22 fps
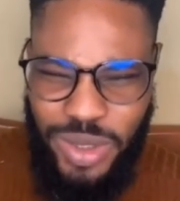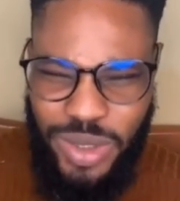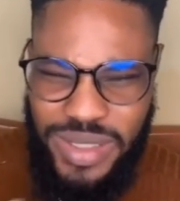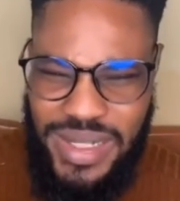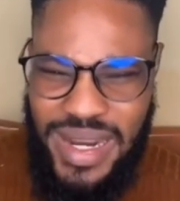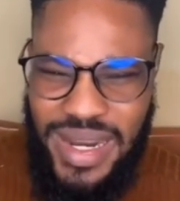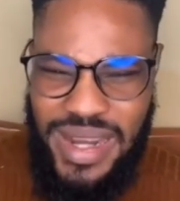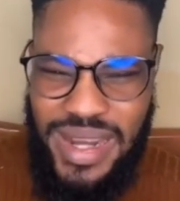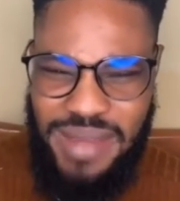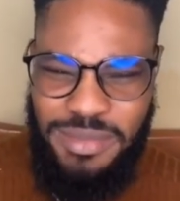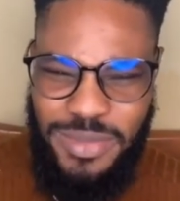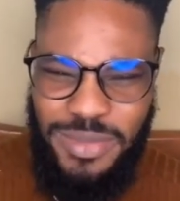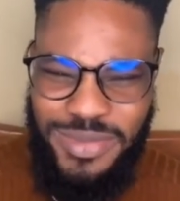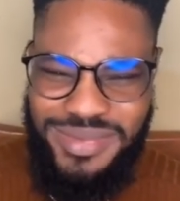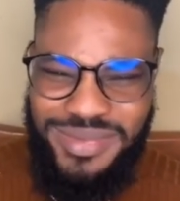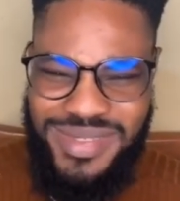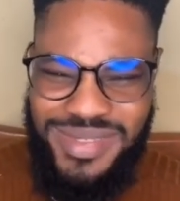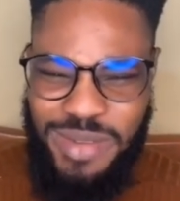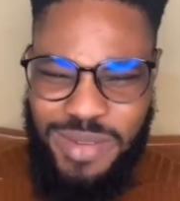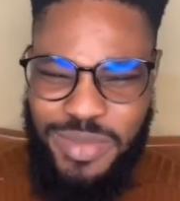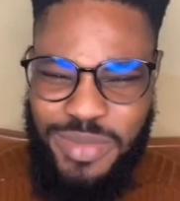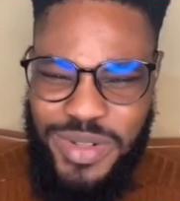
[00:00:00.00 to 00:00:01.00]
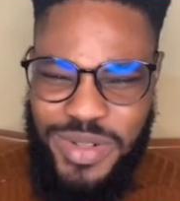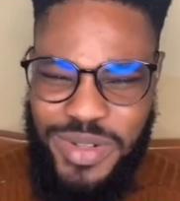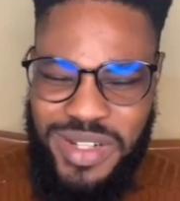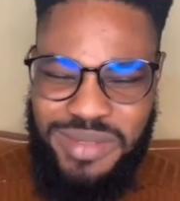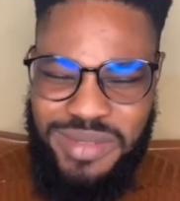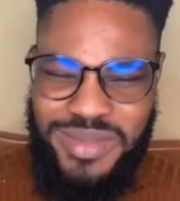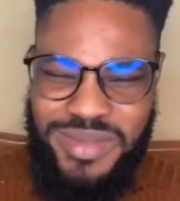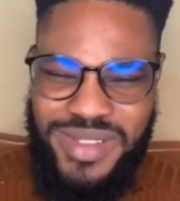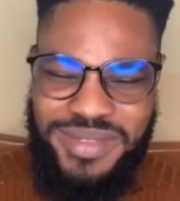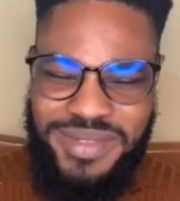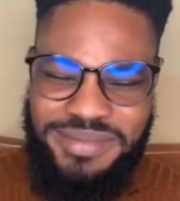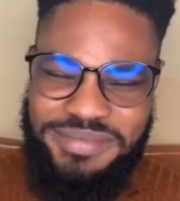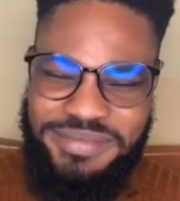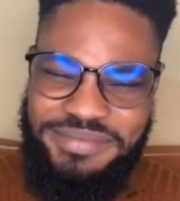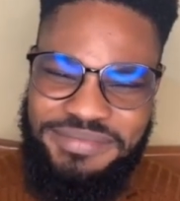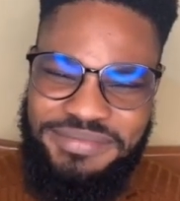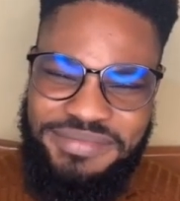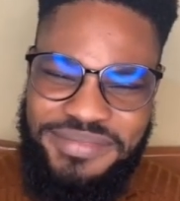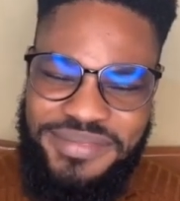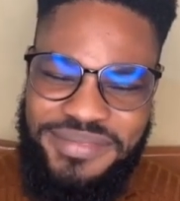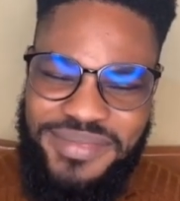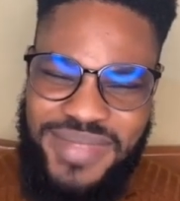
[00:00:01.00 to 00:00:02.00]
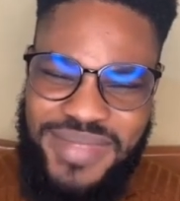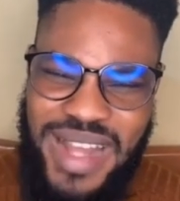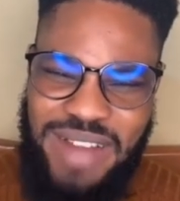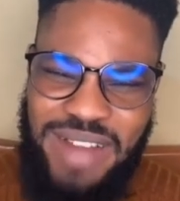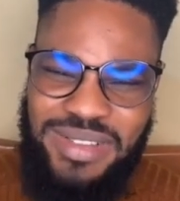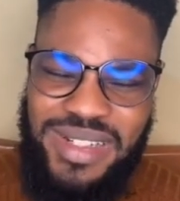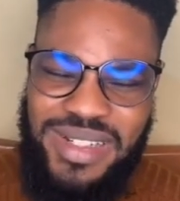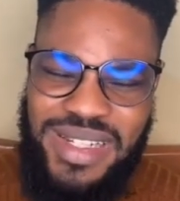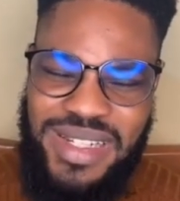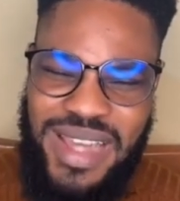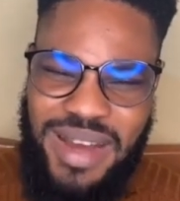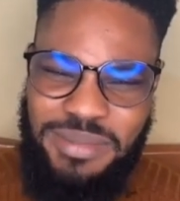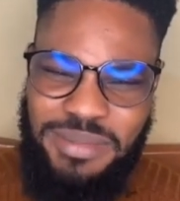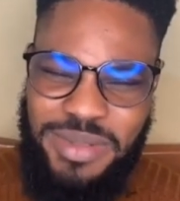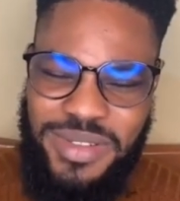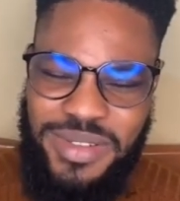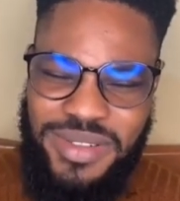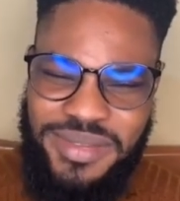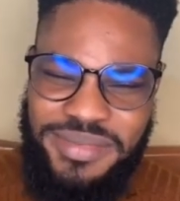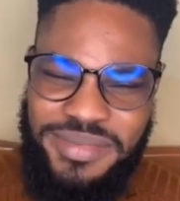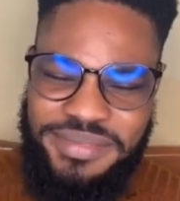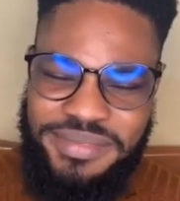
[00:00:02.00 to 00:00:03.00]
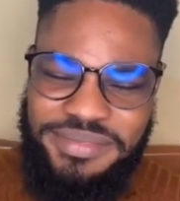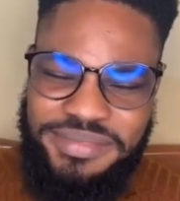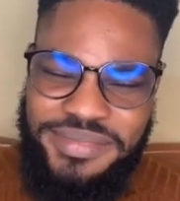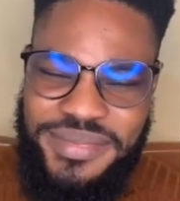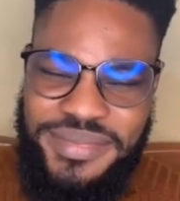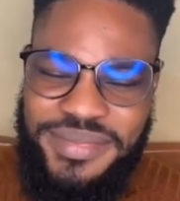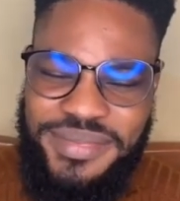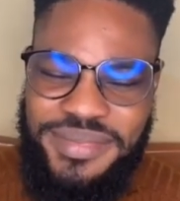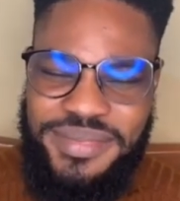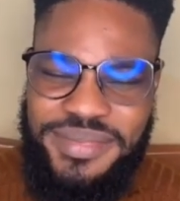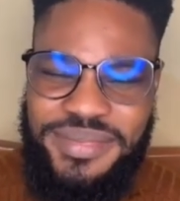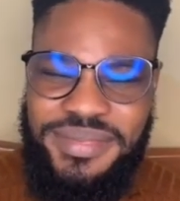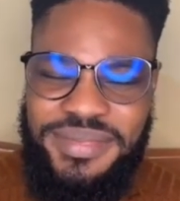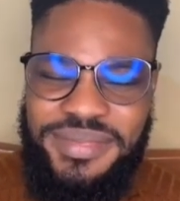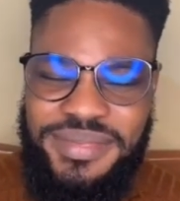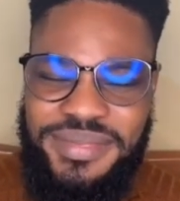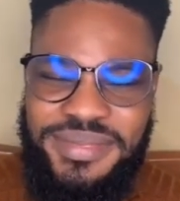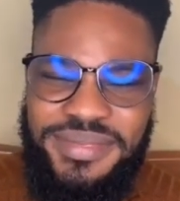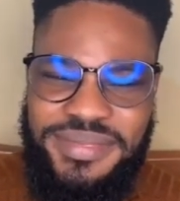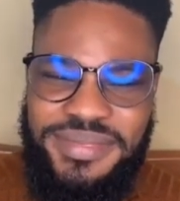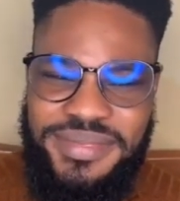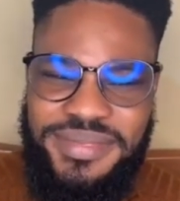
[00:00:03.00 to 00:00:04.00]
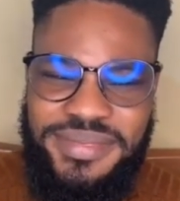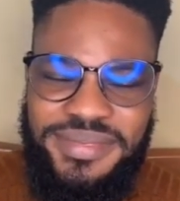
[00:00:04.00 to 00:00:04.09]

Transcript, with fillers: What? Tell me. After person, okay,